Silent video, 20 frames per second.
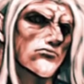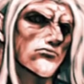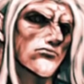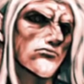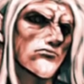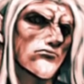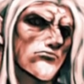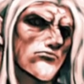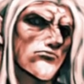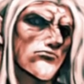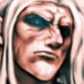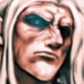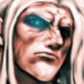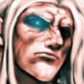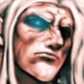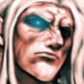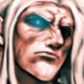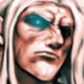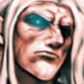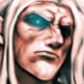
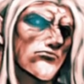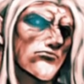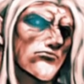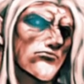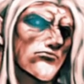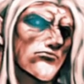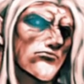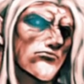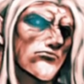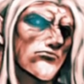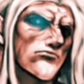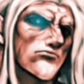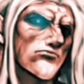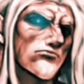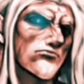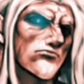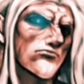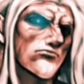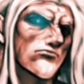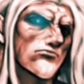
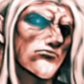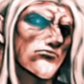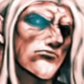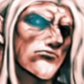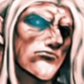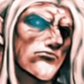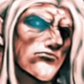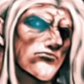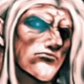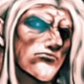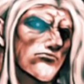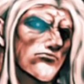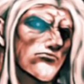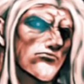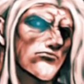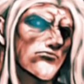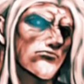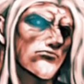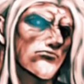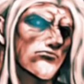
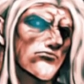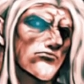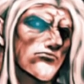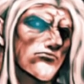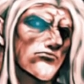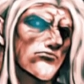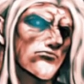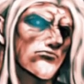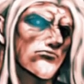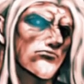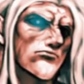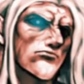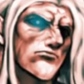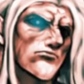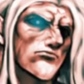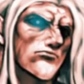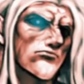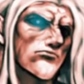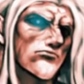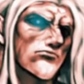
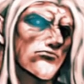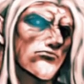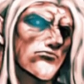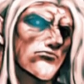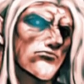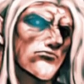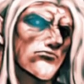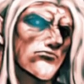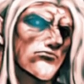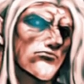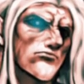This person isn't speaking.